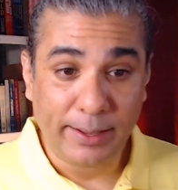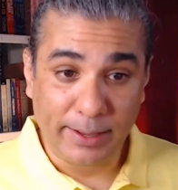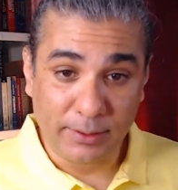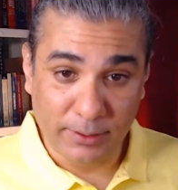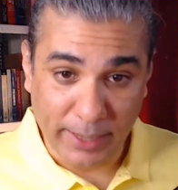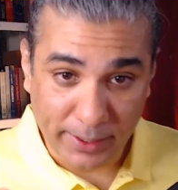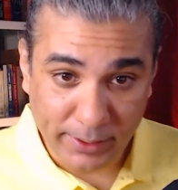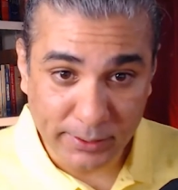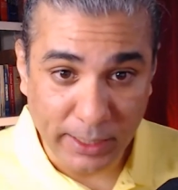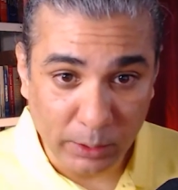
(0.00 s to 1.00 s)
And that
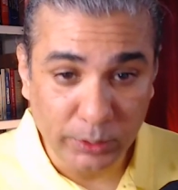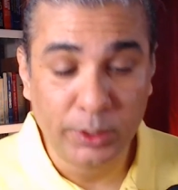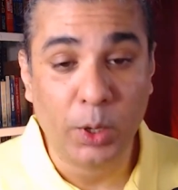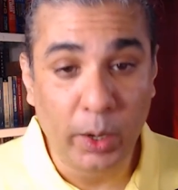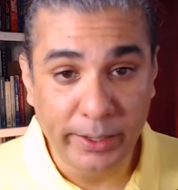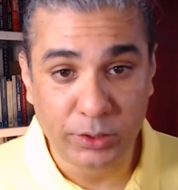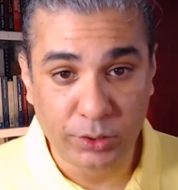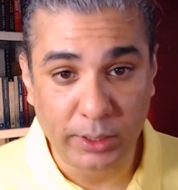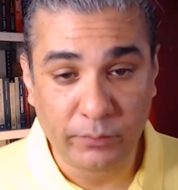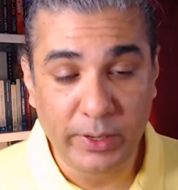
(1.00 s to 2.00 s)
is how the
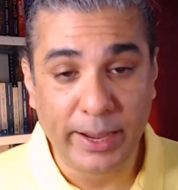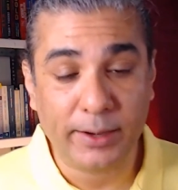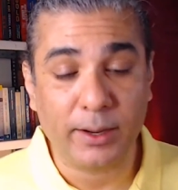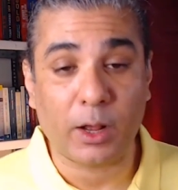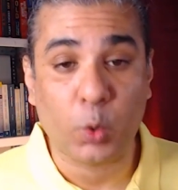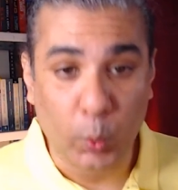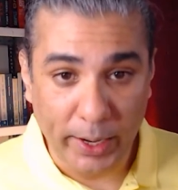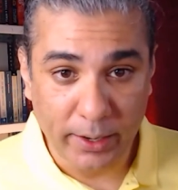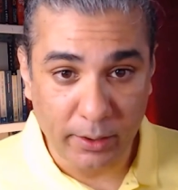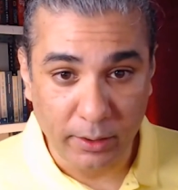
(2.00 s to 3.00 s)
knowledge that we had
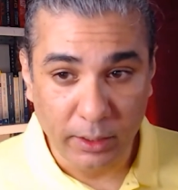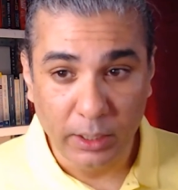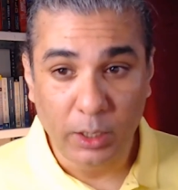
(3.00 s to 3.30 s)
acquired